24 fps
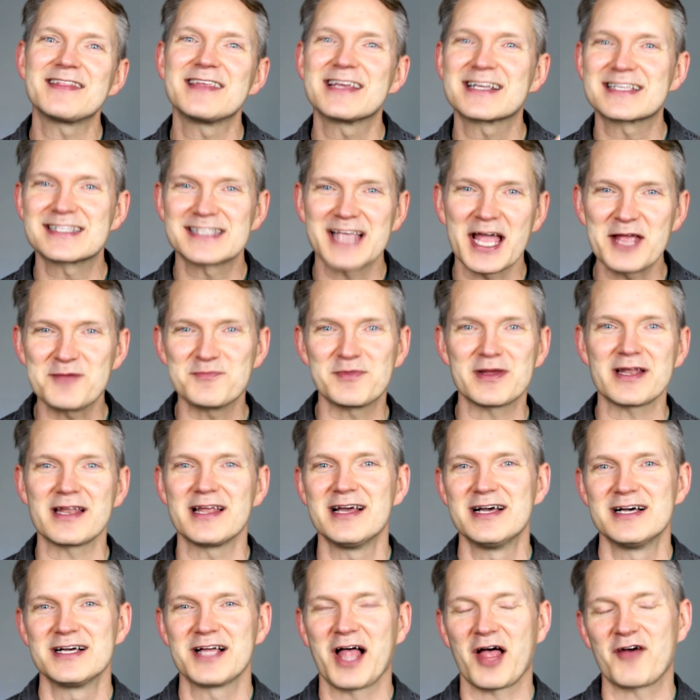the excitement
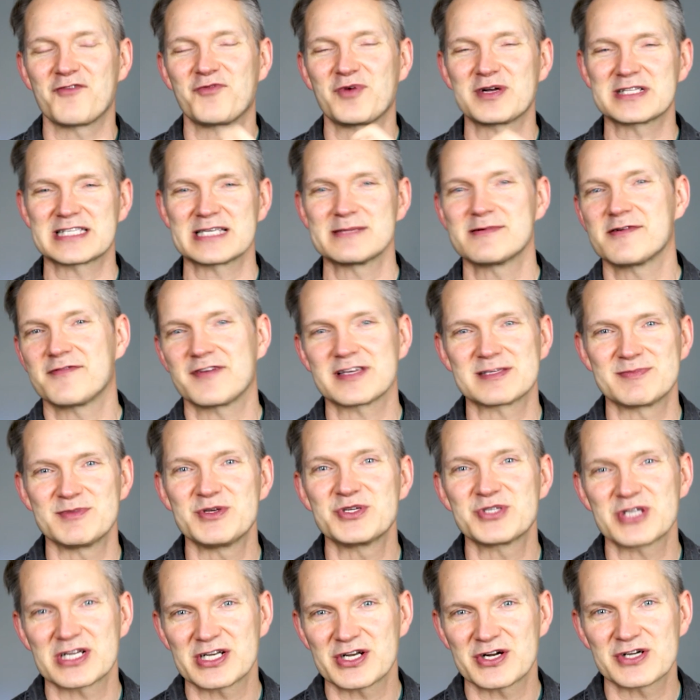of what some of us
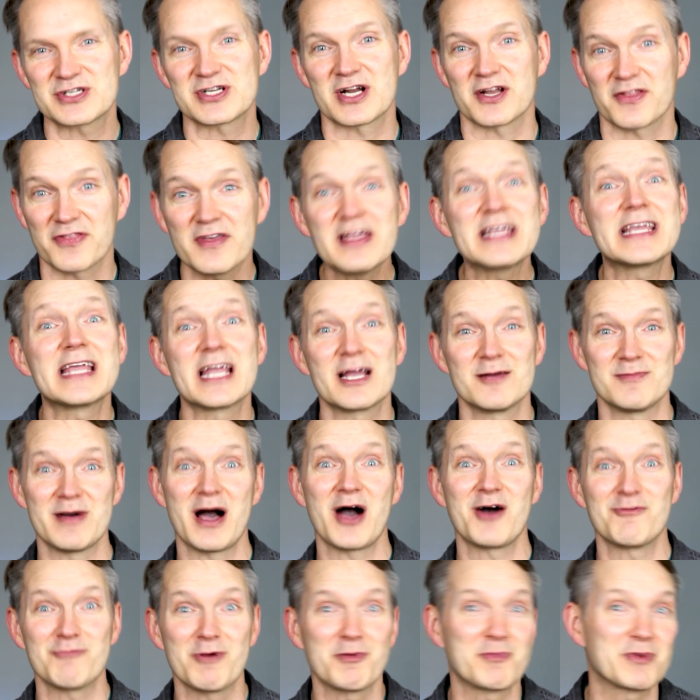music nerds are thinking
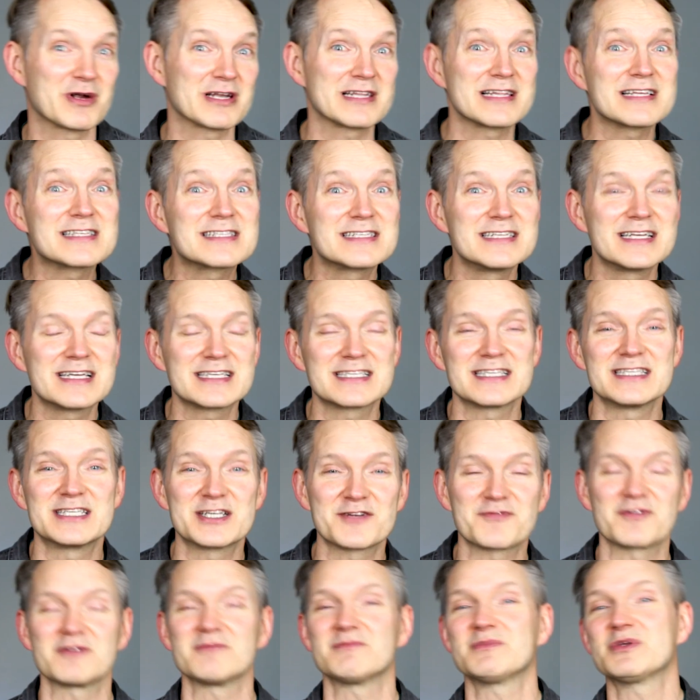about when we're listening to
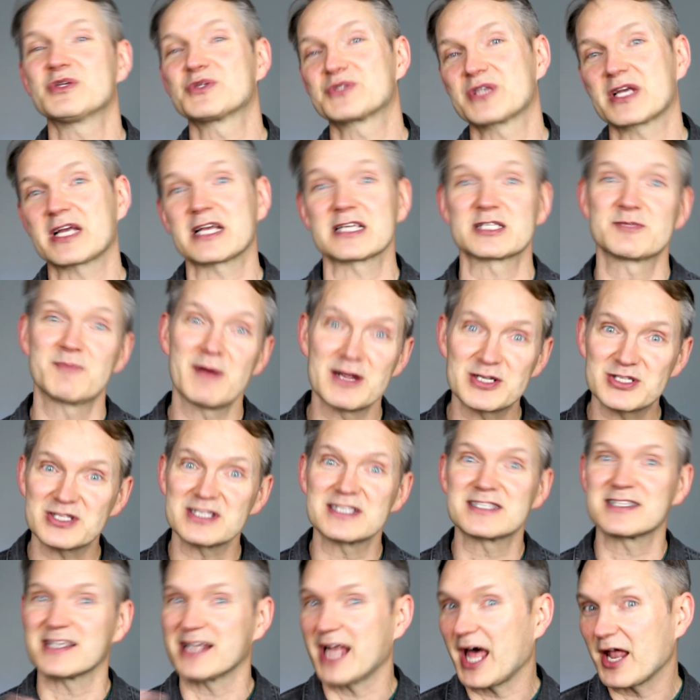different music,
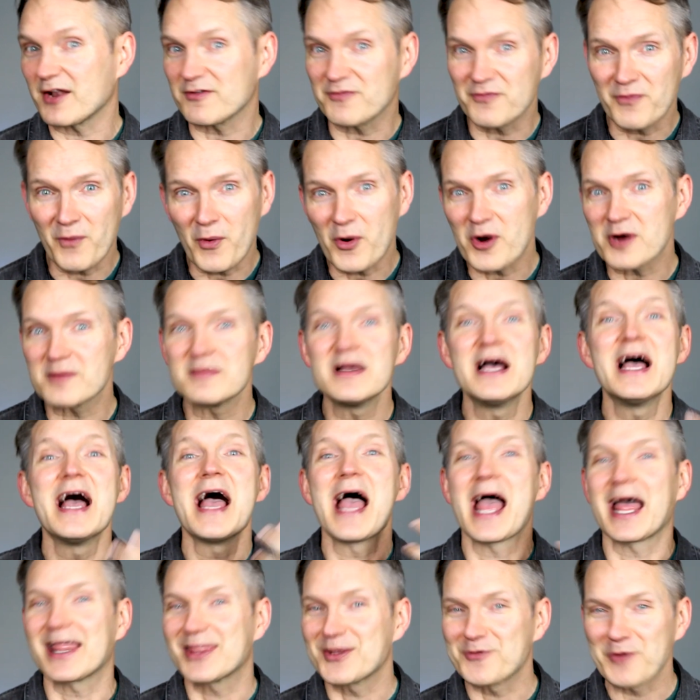especially sonata form,
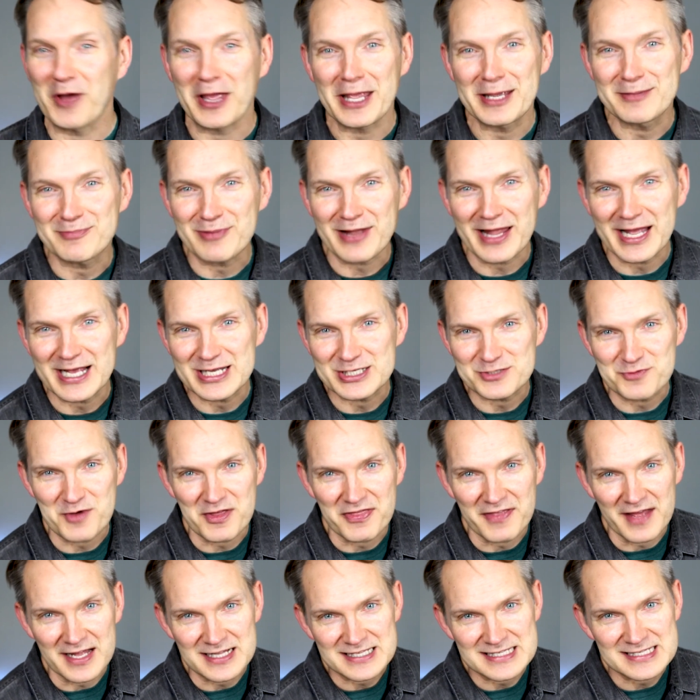and the way he plays
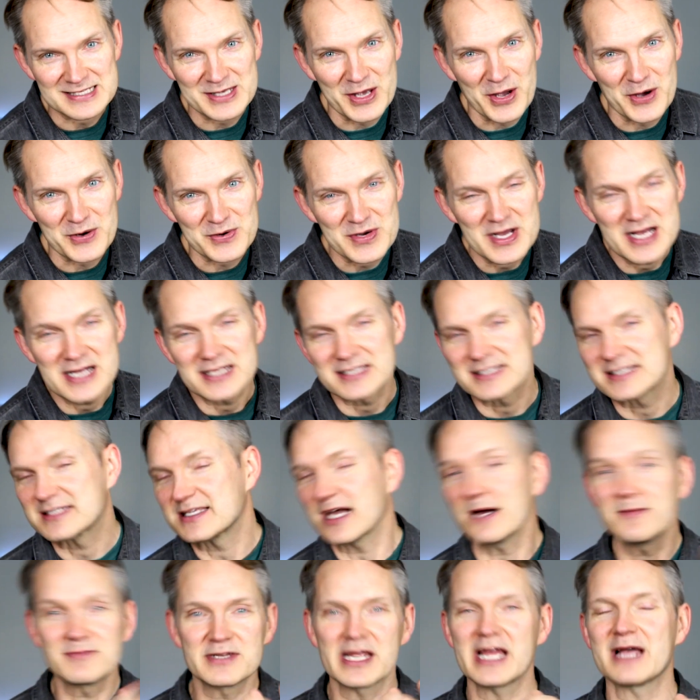with it. So
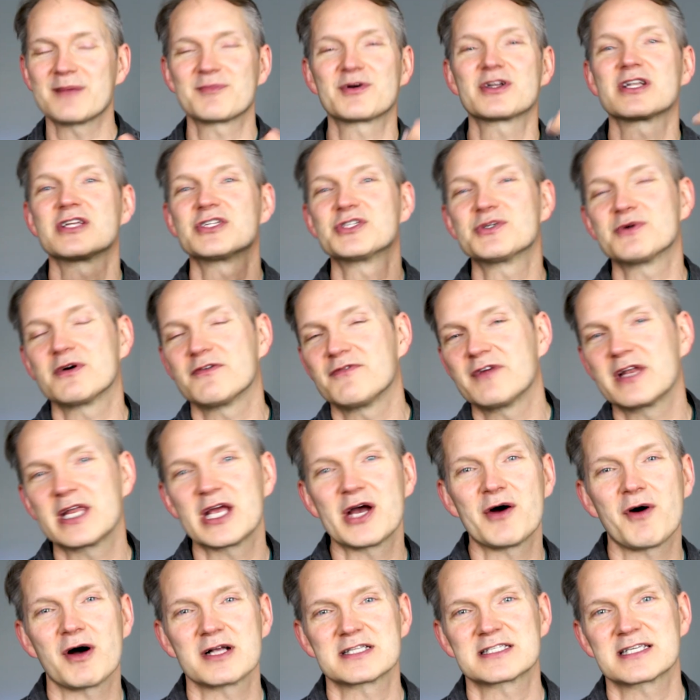someday I'm going to do a
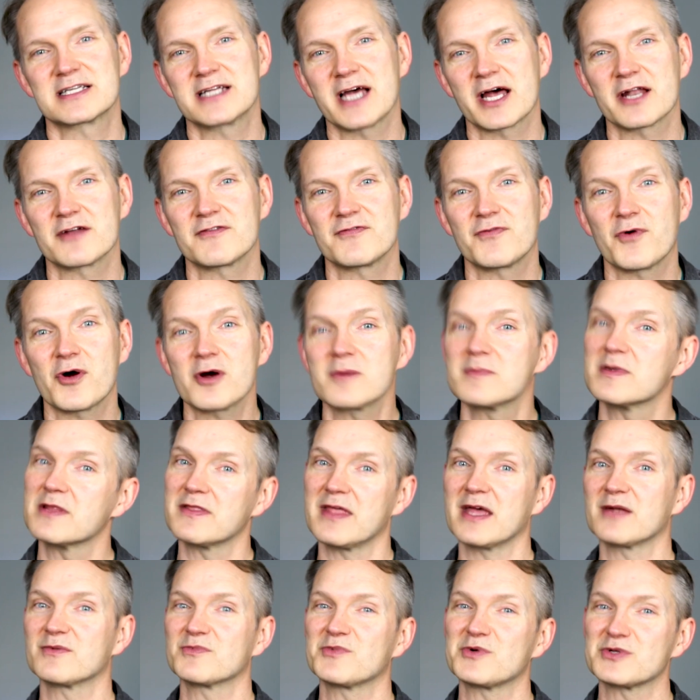video on sonata form, and
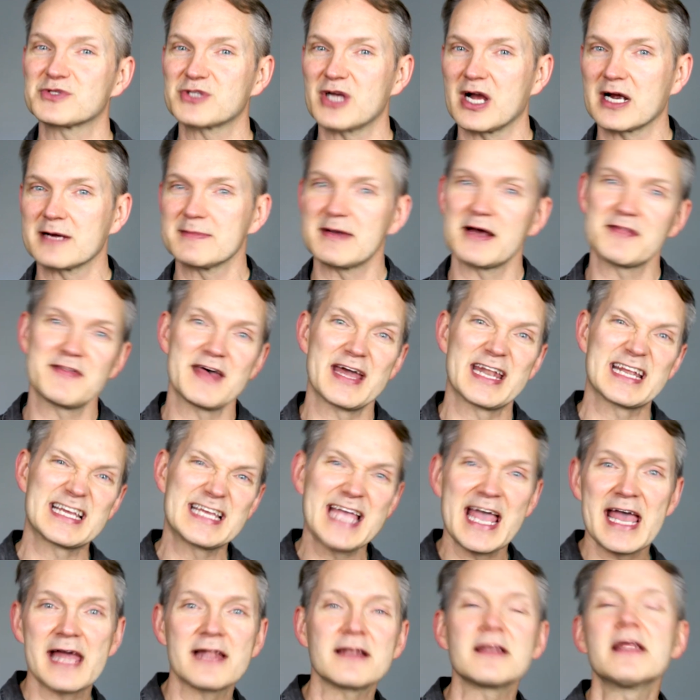then we'll talk about that
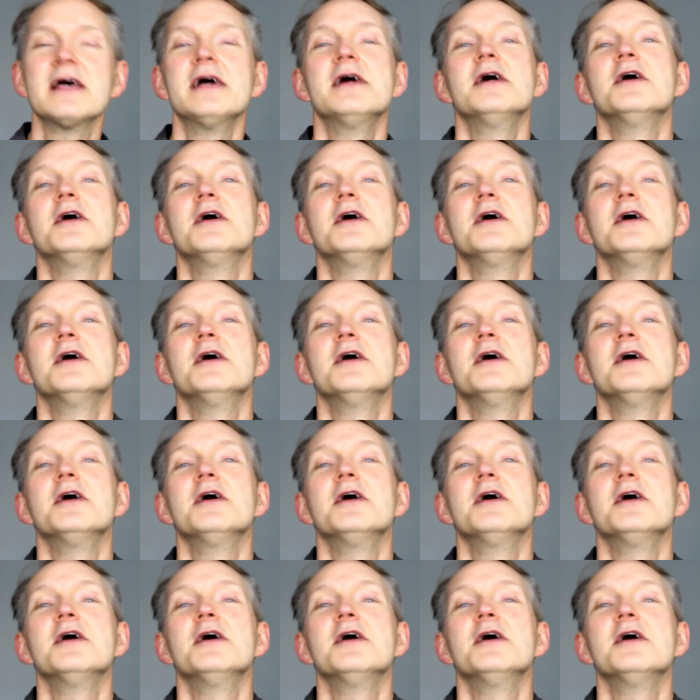again,